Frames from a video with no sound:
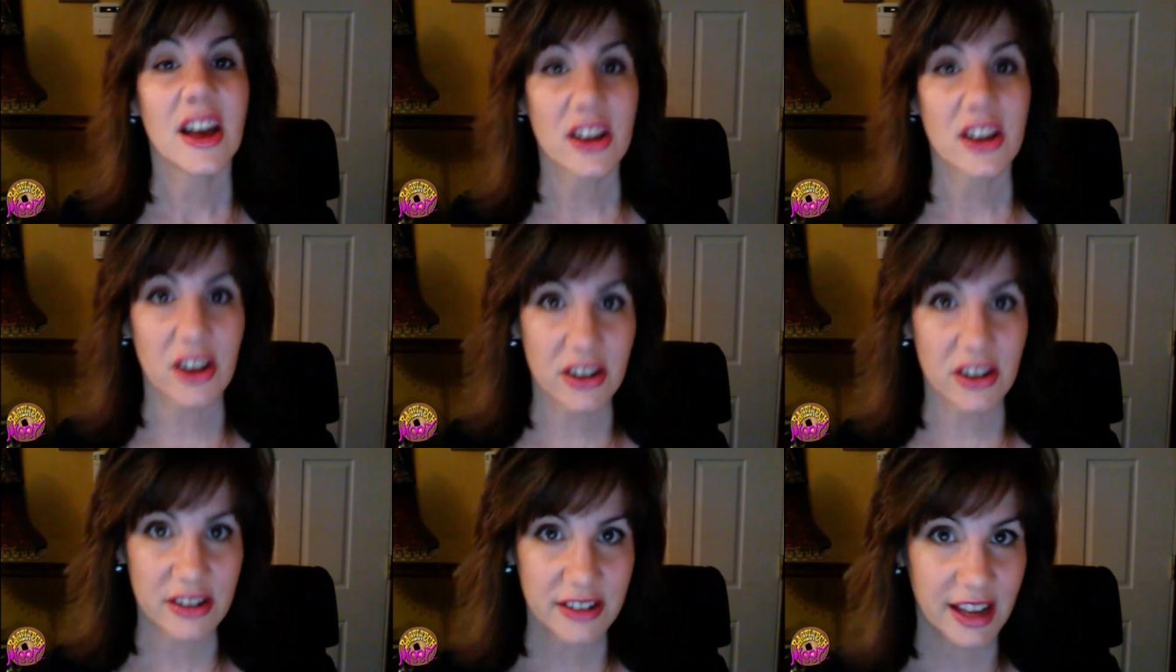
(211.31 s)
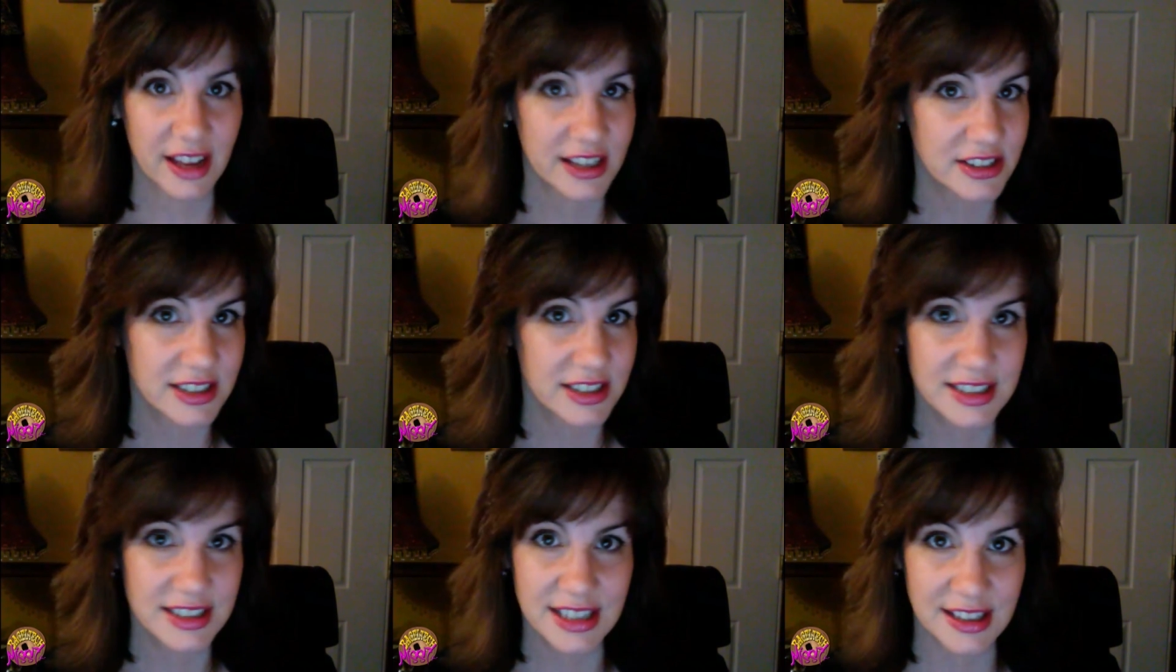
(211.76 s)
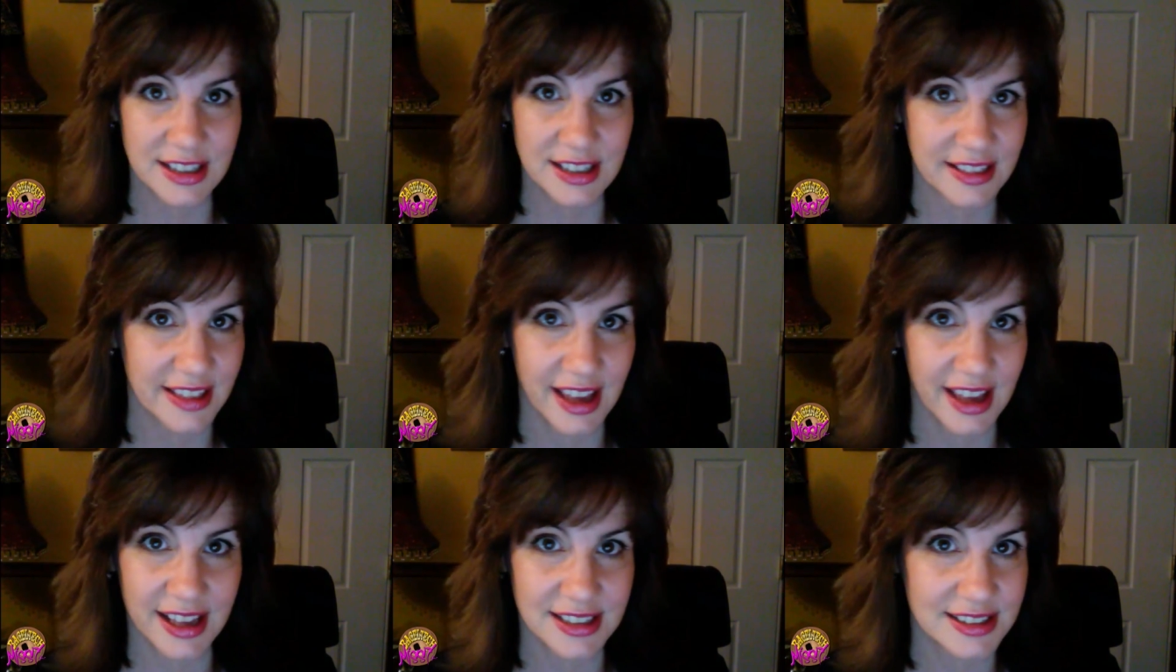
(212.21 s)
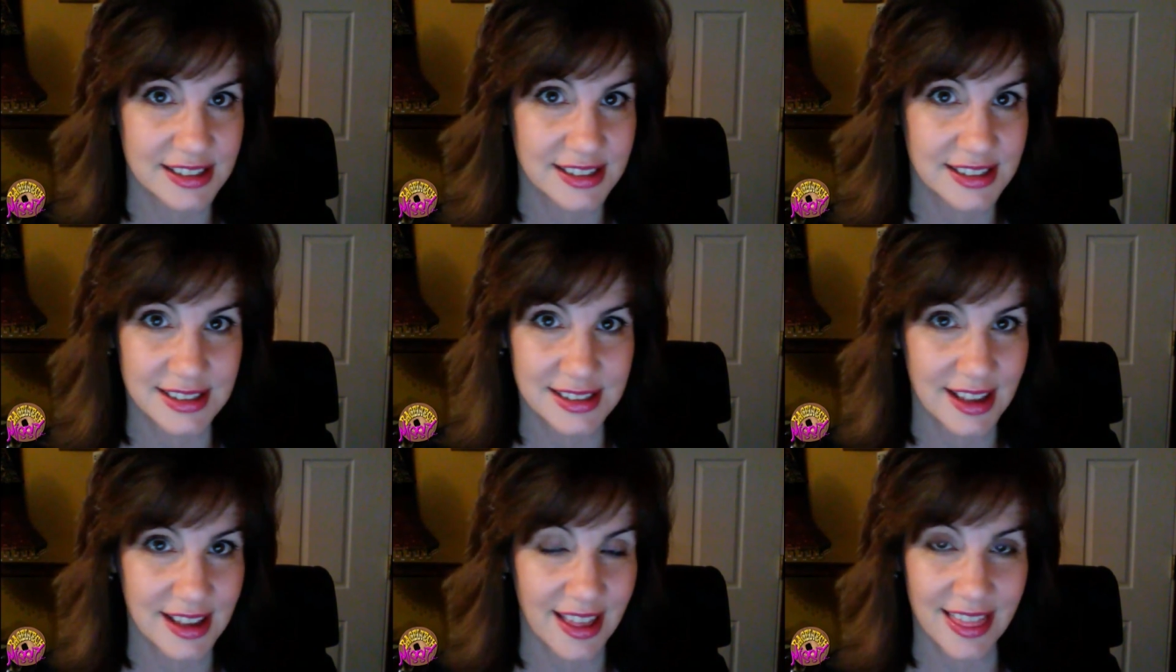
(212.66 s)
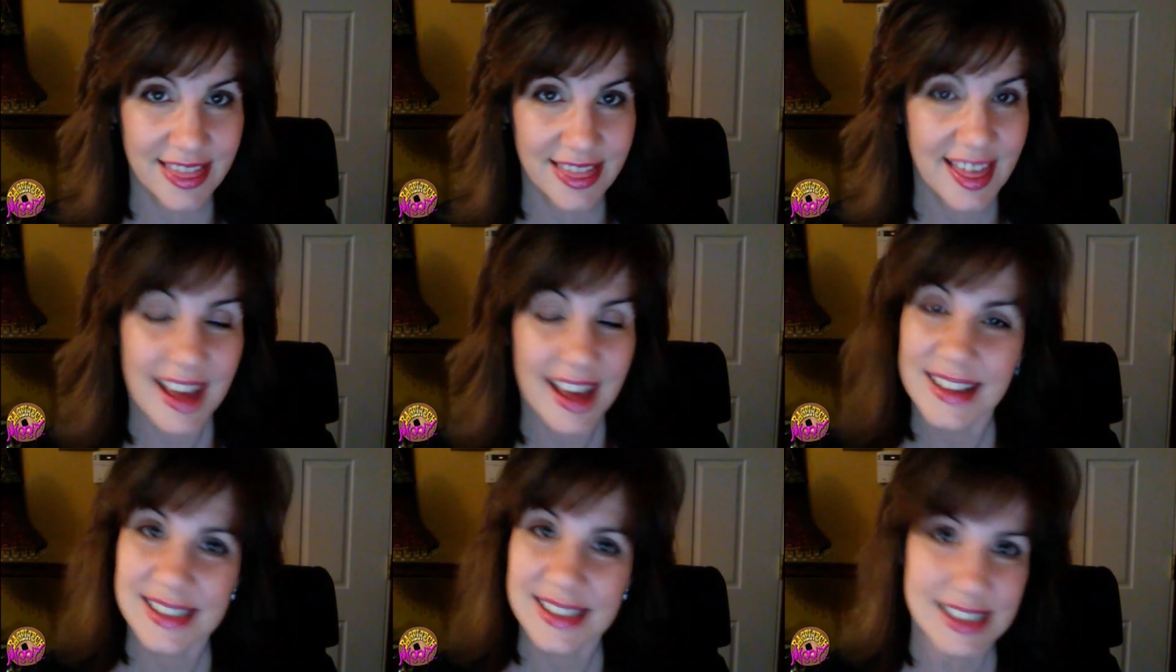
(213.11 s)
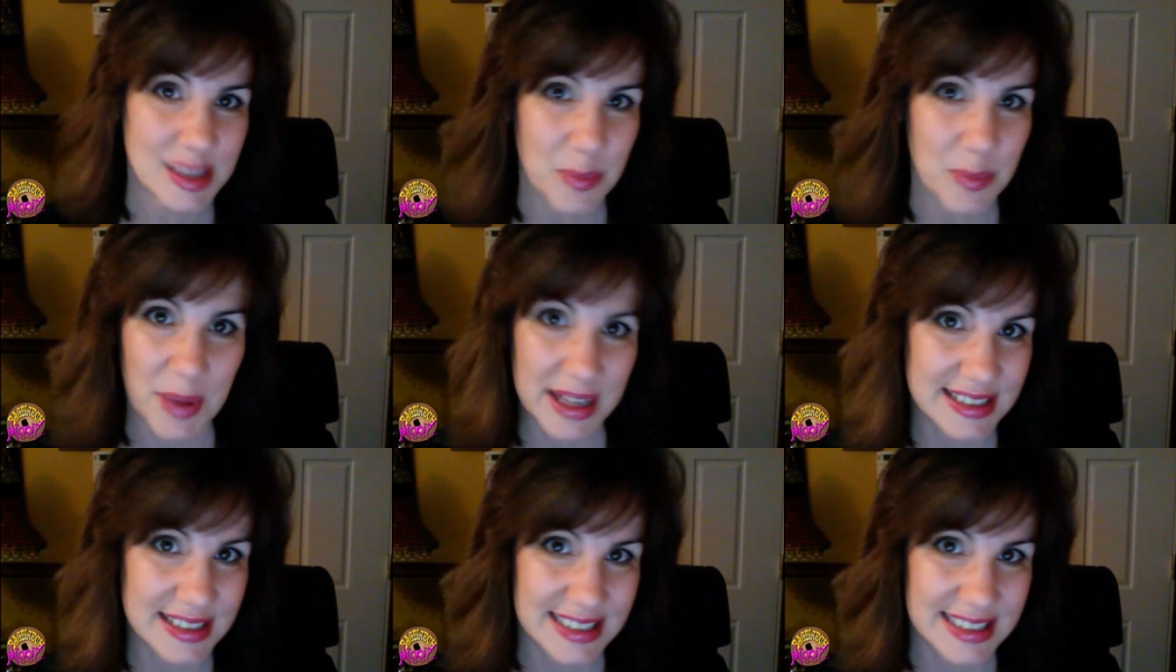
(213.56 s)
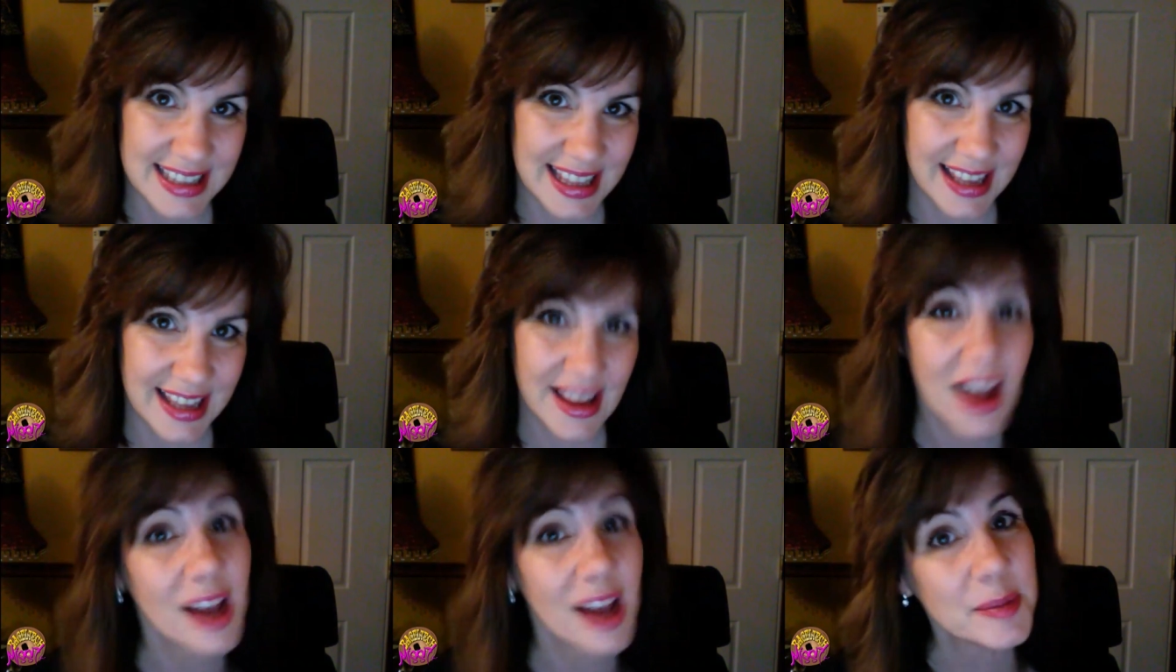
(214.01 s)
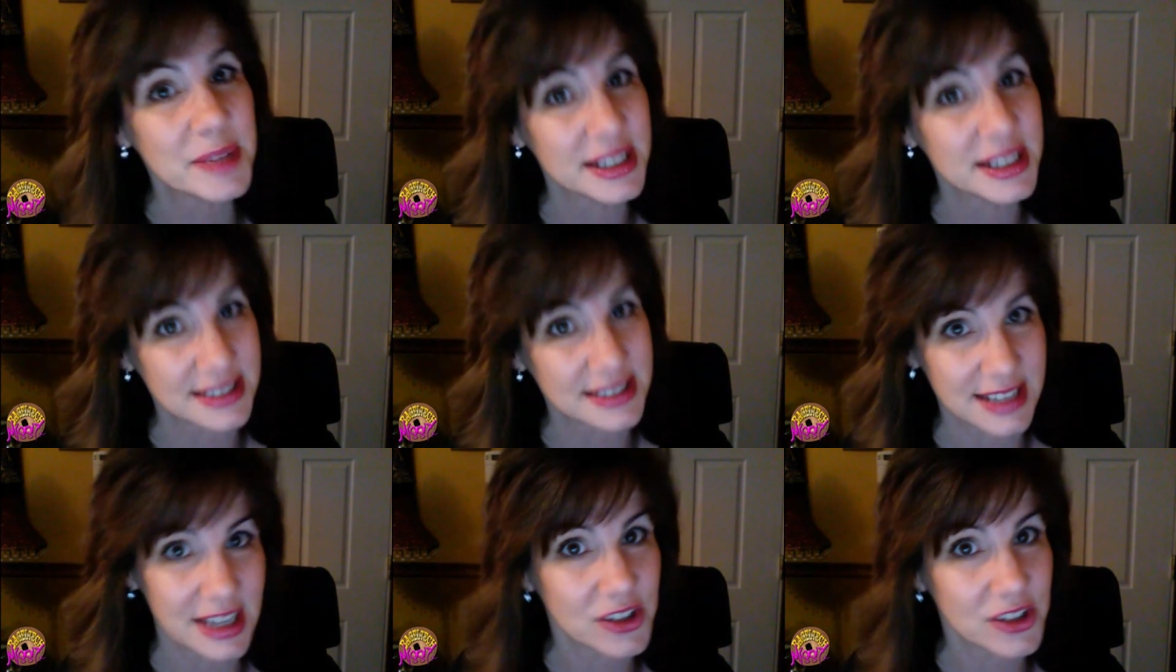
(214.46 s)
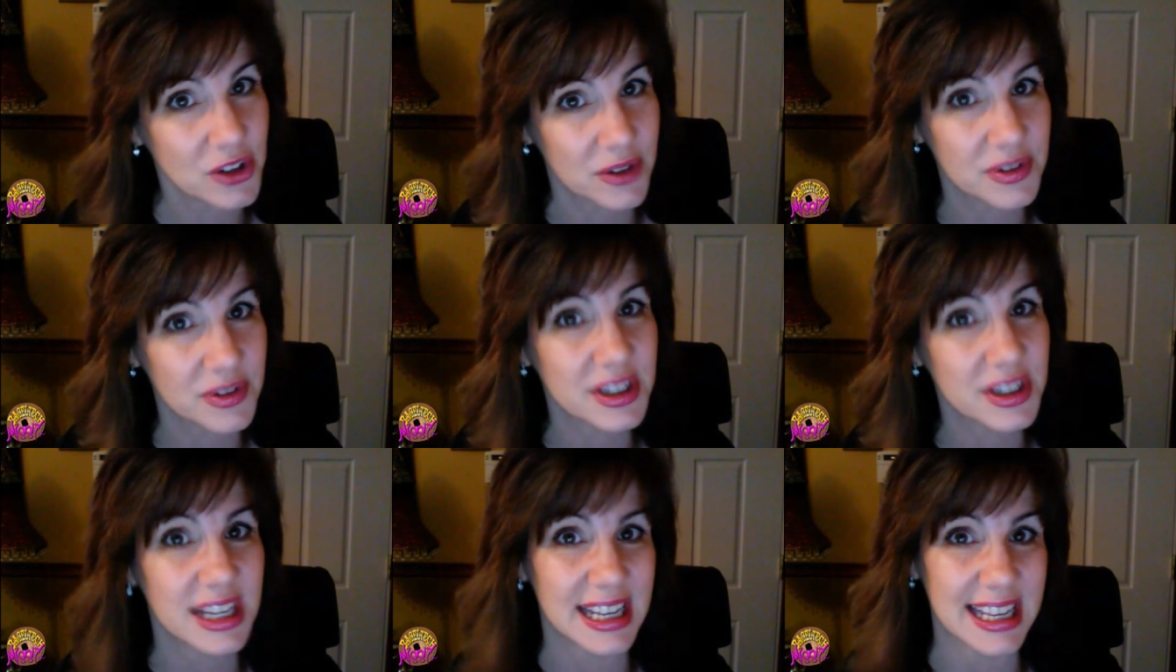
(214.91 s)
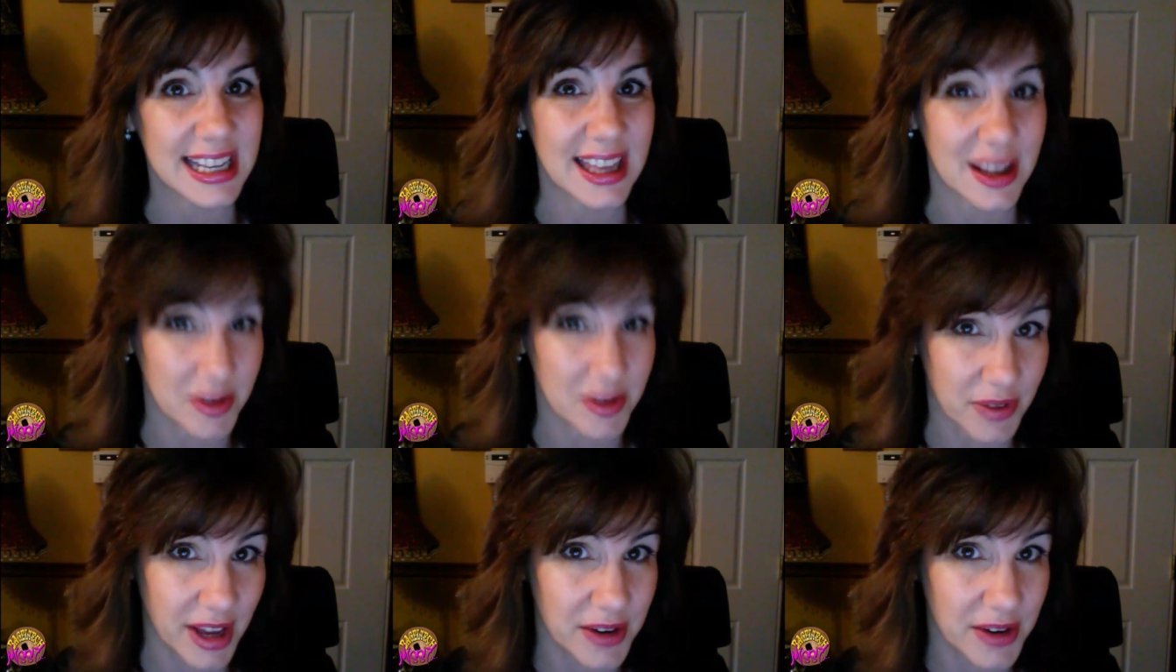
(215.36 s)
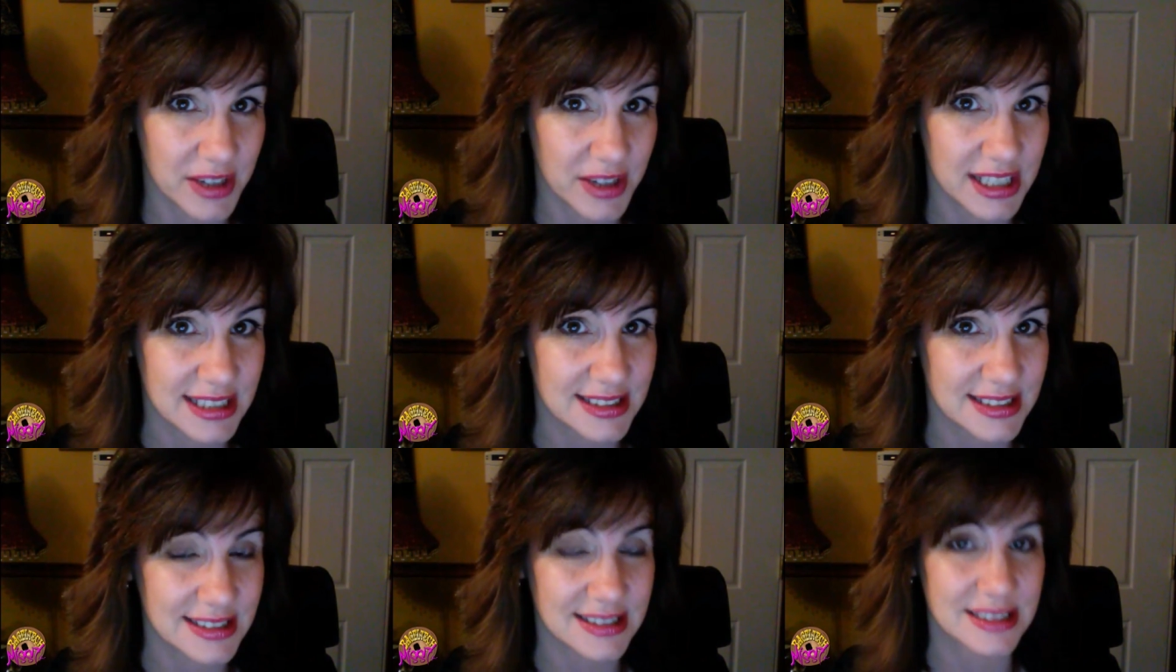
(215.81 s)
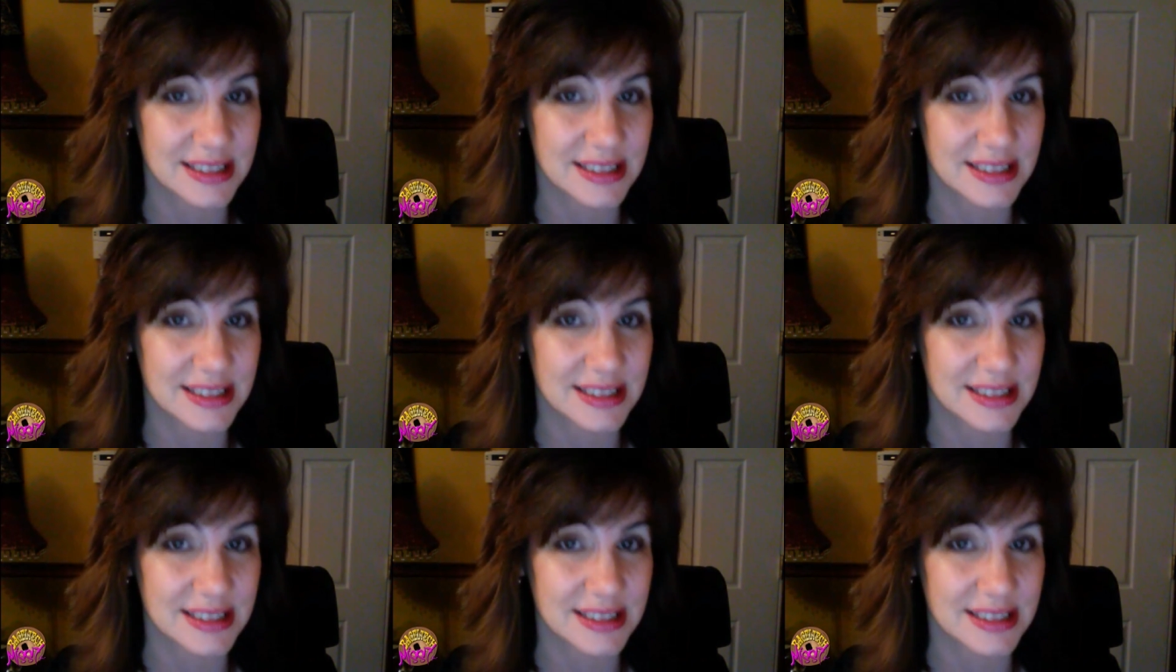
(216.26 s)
Carl, I just think that's that's the best thing. I'm not saying you're ever going to get a virus.